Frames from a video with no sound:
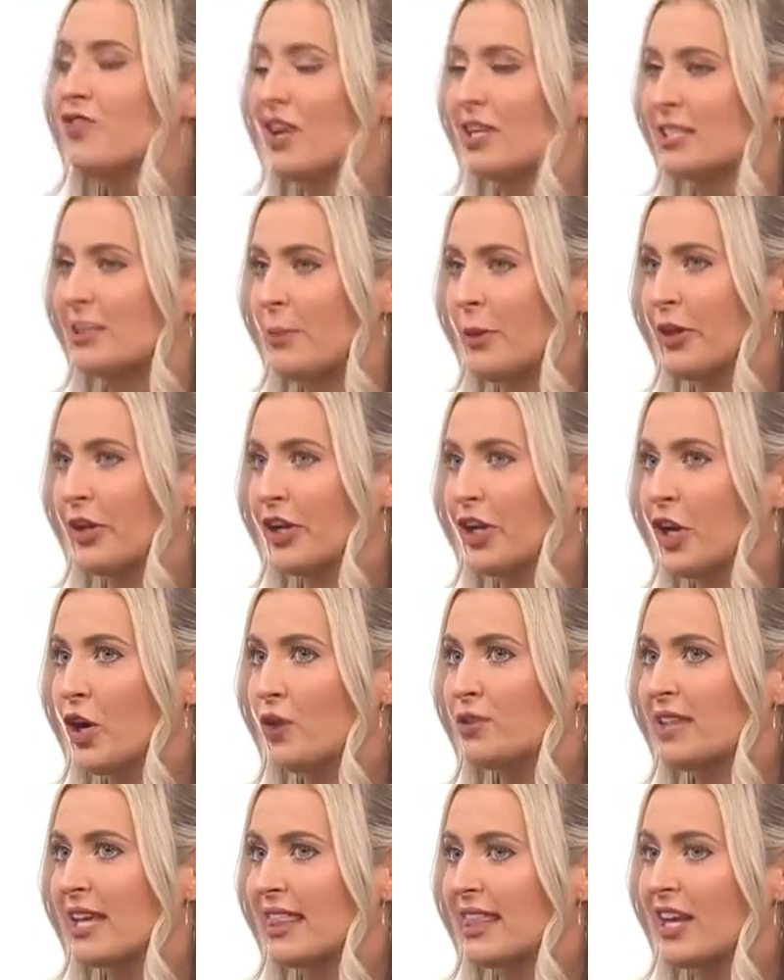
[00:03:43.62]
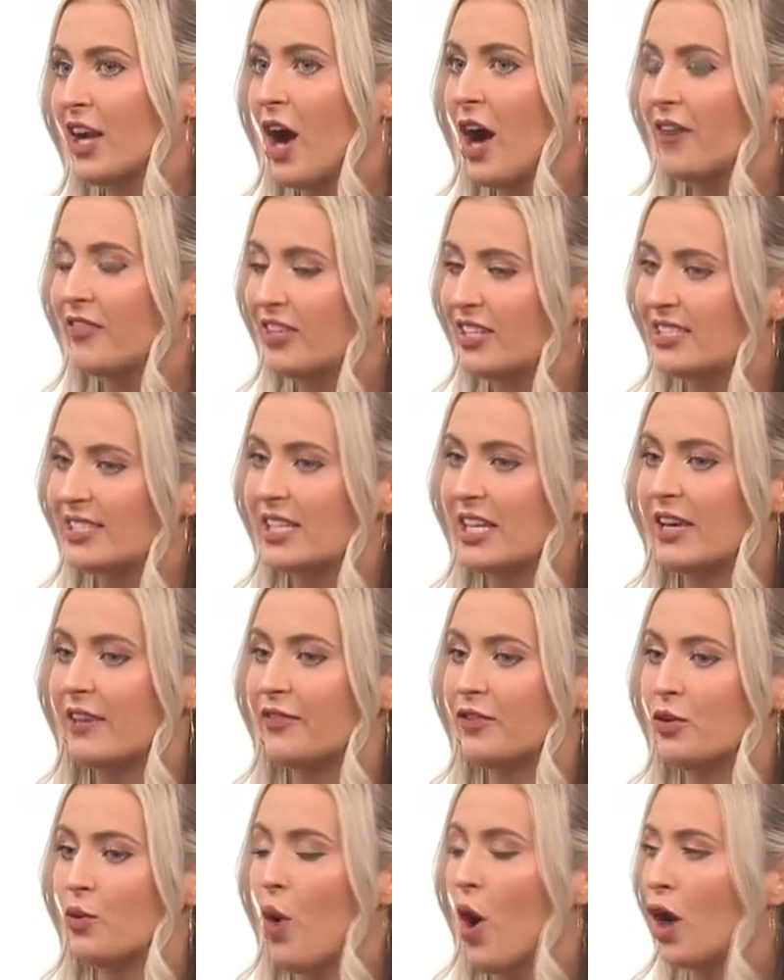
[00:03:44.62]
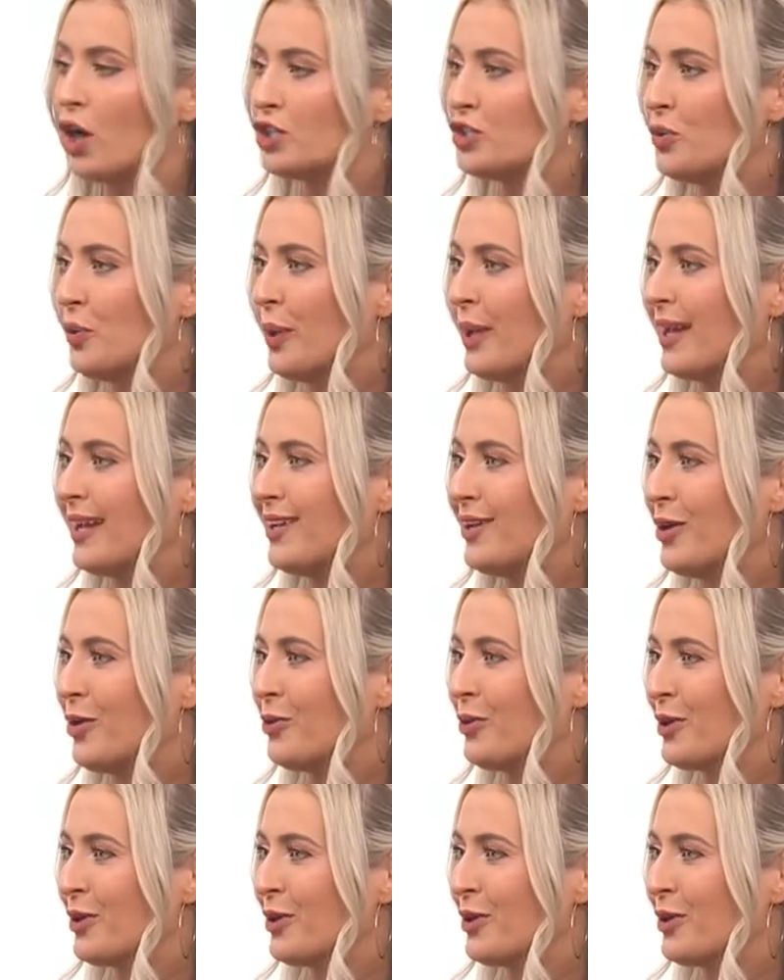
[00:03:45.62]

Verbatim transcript: flexibility goes, I think obviously obviously, if you are doing, you know,